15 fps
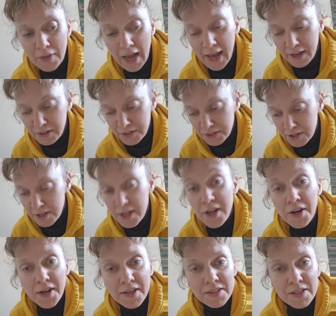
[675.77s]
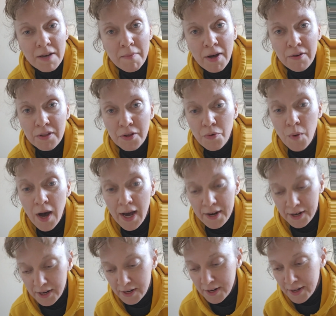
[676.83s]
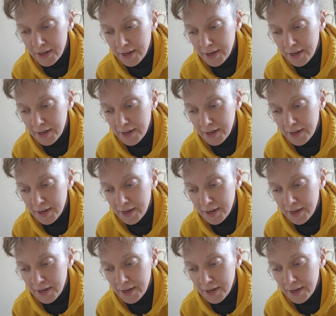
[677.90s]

I could see the urates come out in the water.